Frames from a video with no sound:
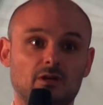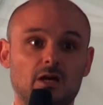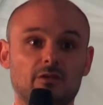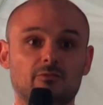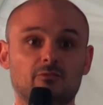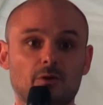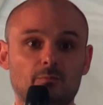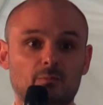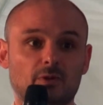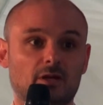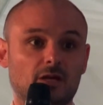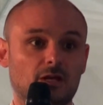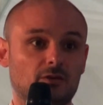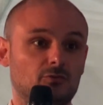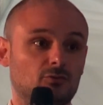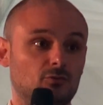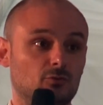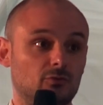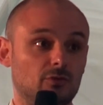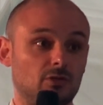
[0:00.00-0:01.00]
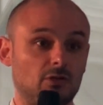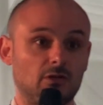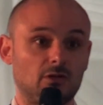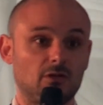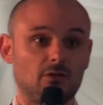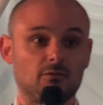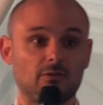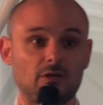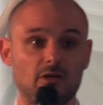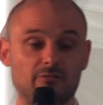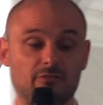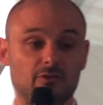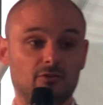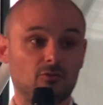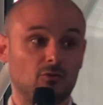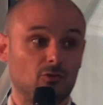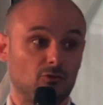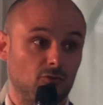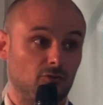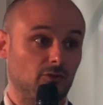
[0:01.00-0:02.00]
and replicate to the
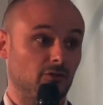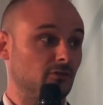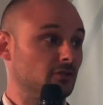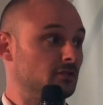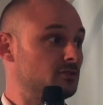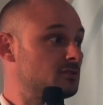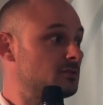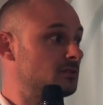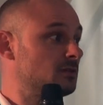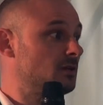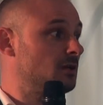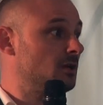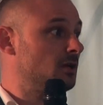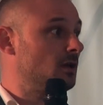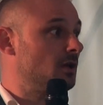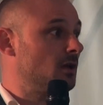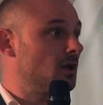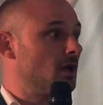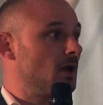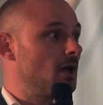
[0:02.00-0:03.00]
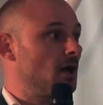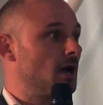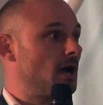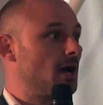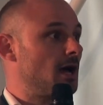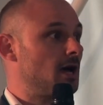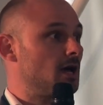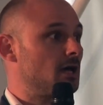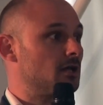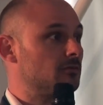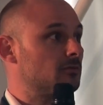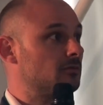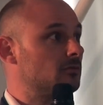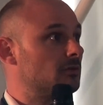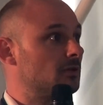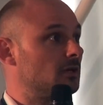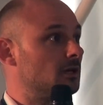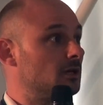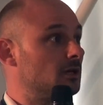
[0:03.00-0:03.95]
relevant authorities. And